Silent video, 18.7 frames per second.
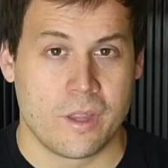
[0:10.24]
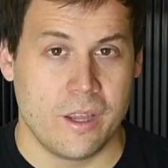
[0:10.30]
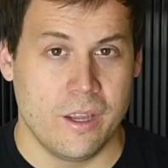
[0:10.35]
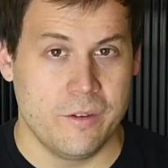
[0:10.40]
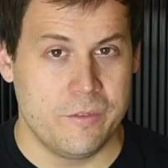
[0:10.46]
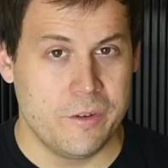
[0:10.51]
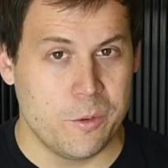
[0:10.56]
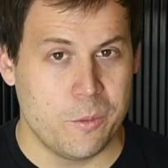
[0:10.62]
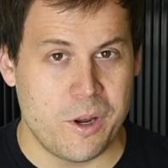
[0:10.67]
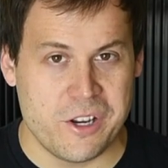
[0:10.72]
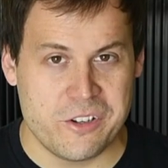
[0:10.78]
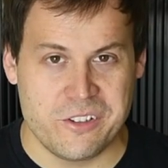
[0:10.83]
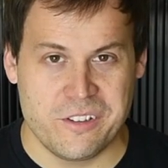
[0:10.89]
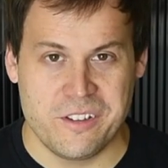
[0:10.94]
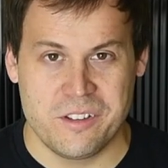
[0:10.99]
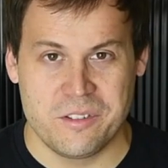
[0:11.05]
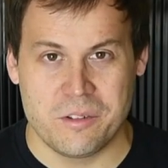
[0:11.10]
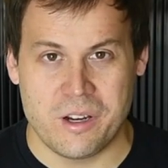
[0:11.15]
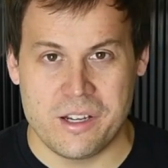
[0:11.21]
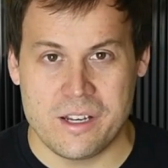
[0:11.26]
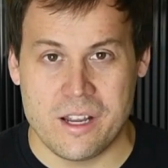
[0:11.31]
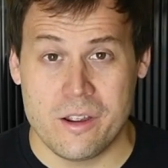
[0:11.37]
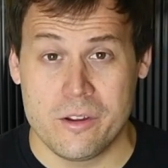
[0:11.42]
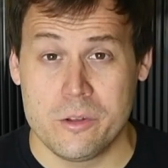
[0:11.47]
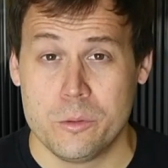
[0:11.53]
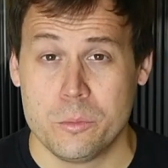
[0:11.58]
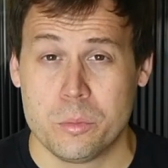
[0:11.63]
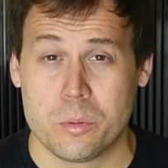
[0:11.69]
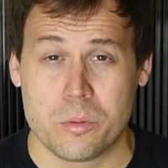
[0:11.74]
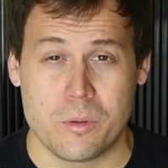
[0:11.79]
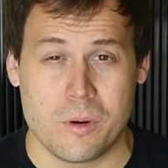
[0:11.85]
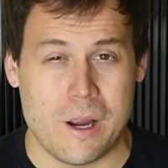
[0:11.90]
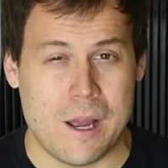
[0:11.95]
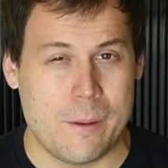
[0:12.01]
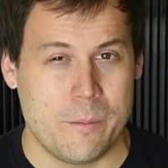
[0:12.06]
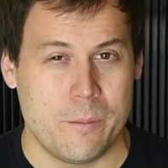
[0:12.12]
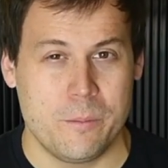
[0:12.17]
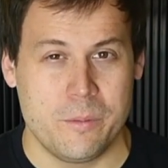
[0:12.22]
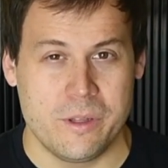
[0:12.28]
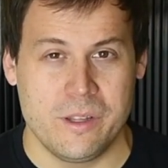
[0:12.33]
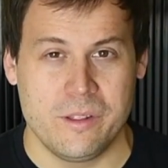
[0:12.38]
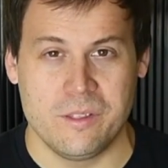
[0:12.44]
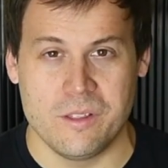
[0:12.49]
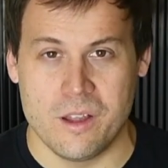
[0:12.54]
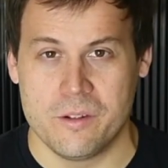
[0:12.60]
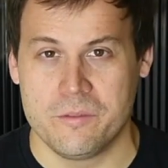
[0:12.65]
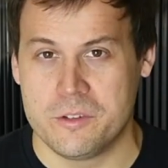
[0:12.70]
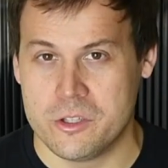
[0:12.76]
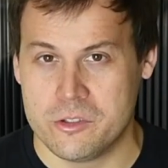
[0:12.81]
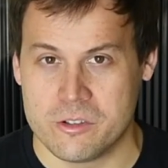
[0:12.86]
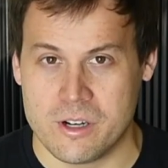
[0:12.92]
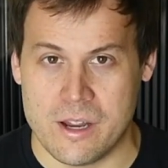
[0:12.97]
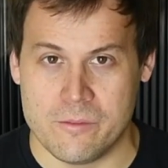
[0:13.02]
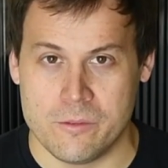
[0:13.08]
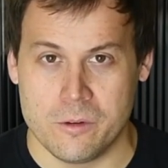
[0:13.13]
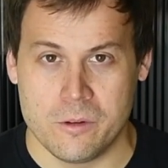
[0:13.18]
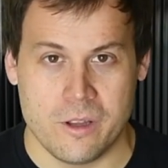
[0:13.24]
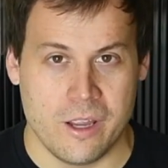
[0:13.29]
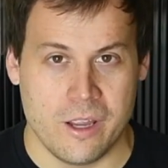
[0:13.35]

If you're watching this right now, you probably love to travel,